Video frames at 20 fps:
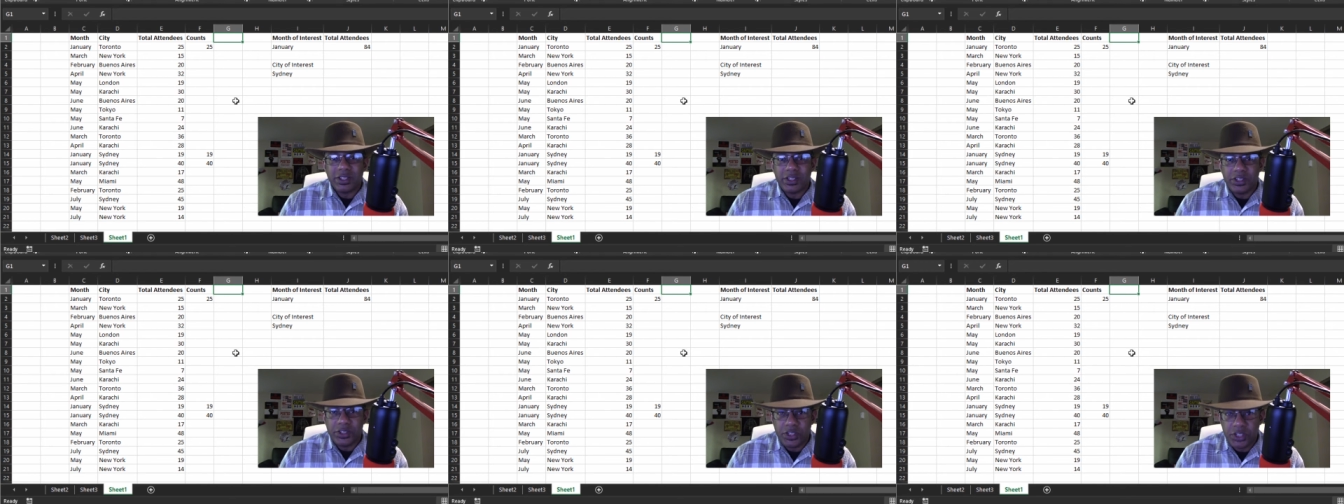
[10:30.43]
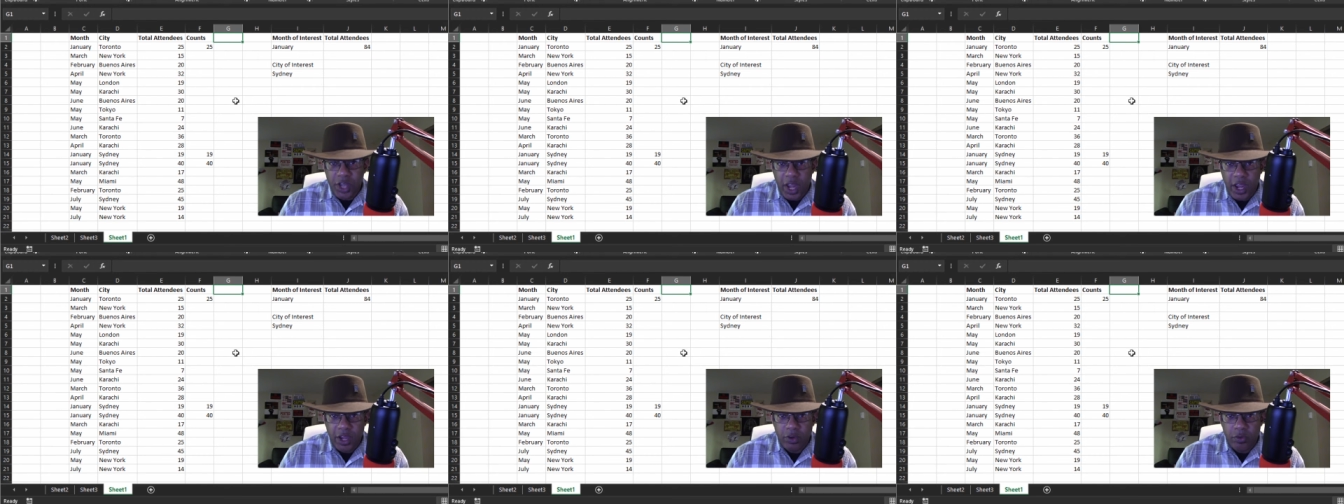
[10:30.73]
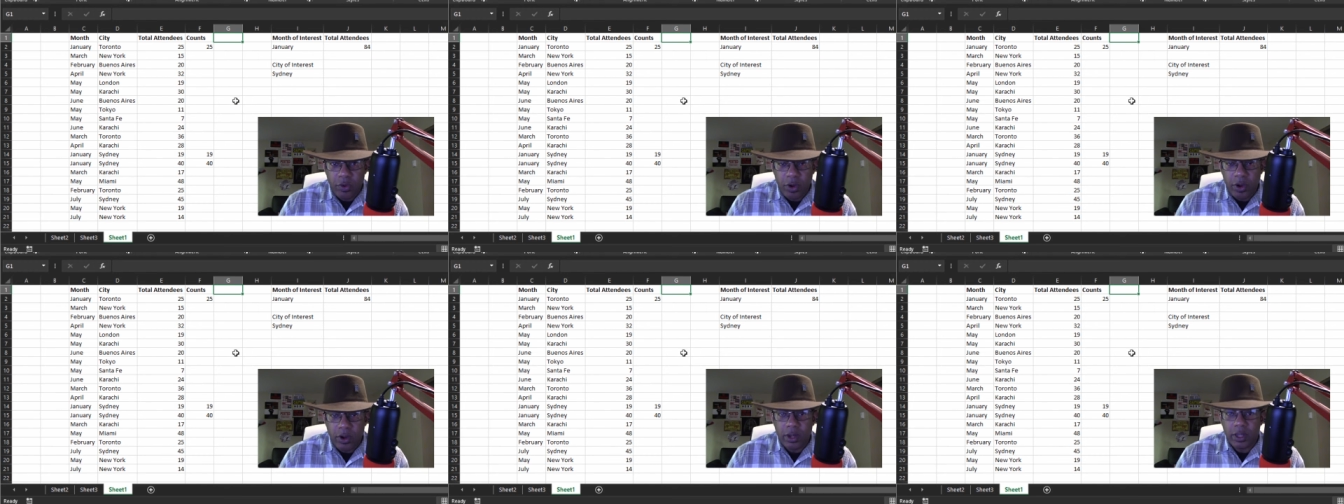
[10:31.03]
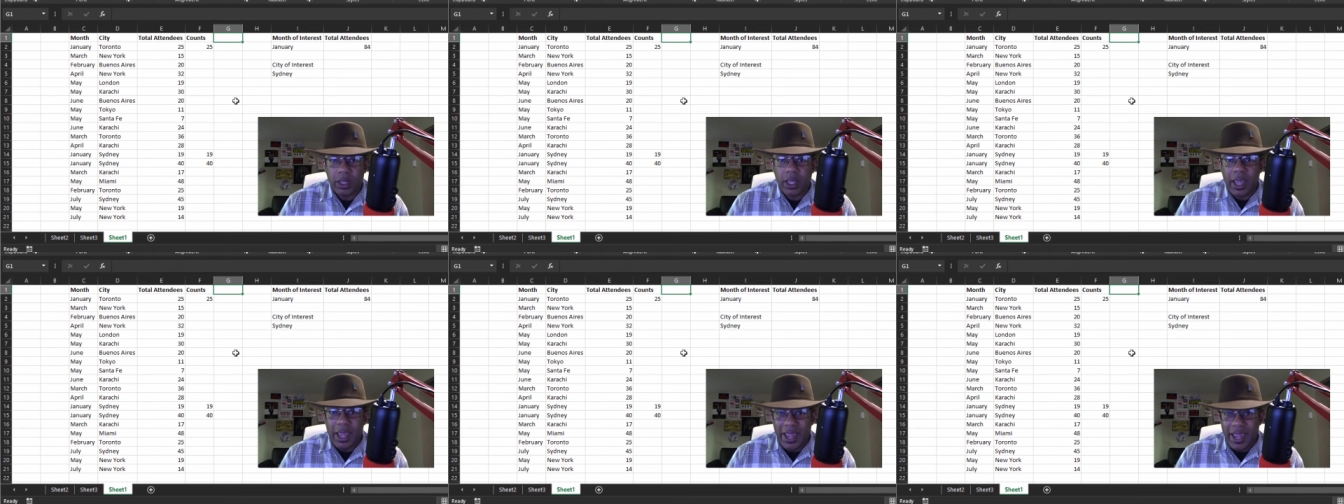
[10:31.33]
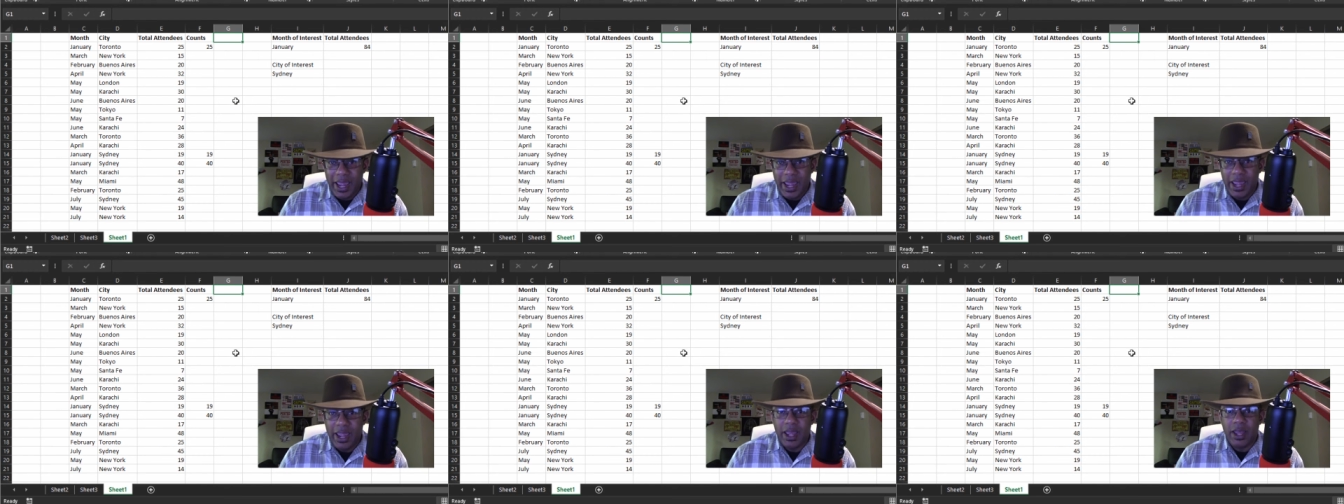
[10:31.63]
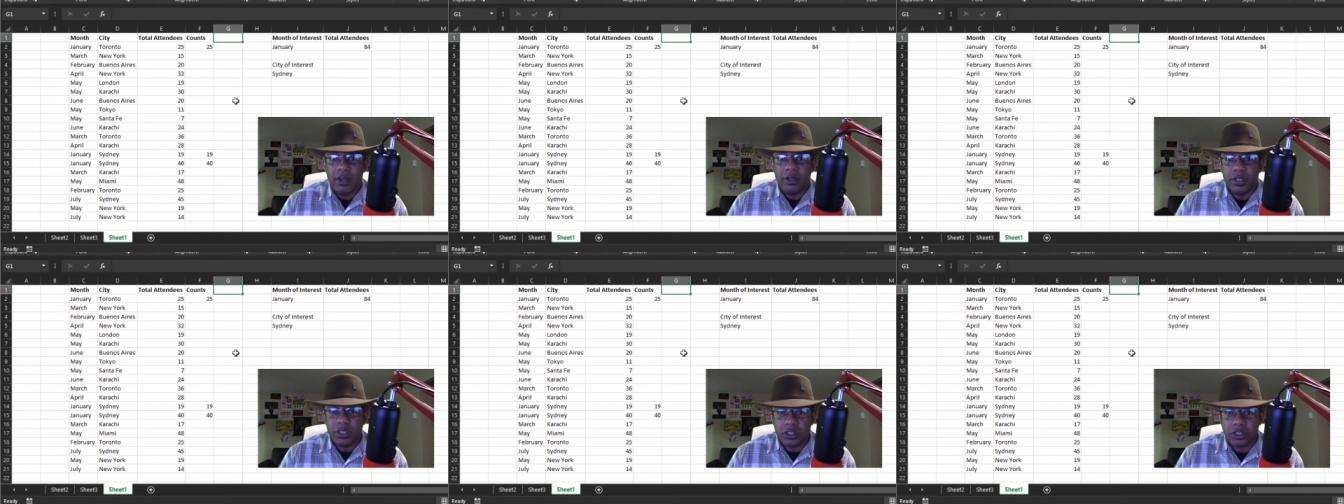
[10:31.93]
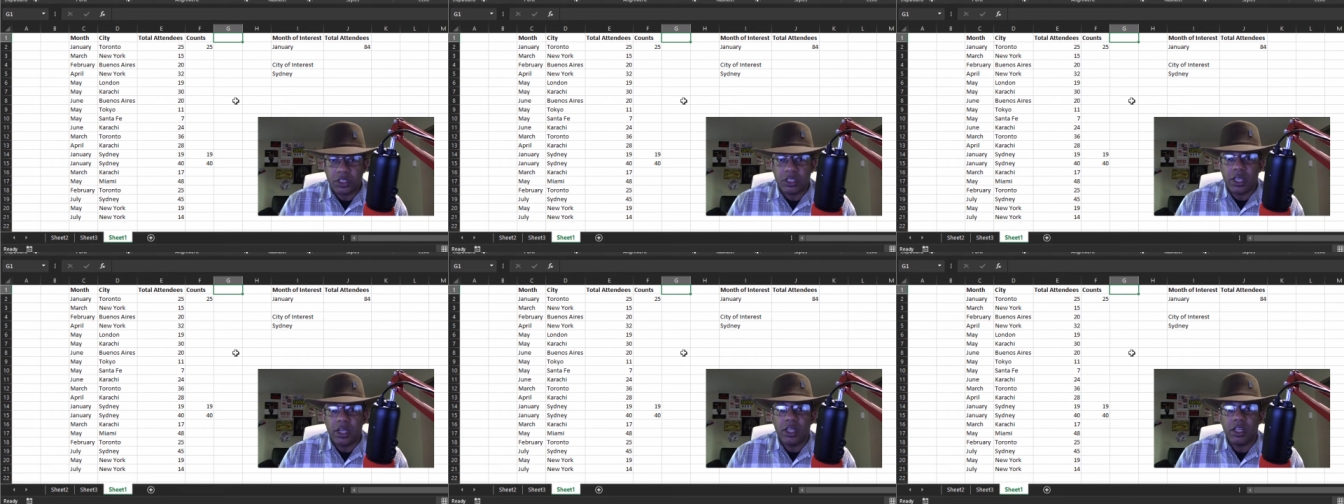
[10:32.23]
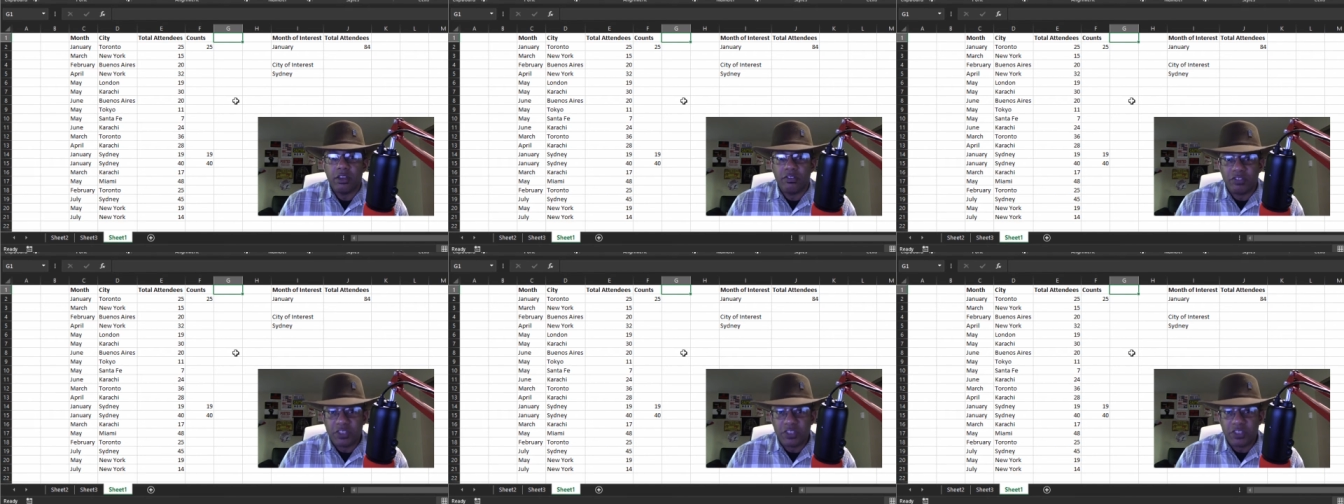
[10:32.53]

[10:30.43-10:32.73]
January and the city of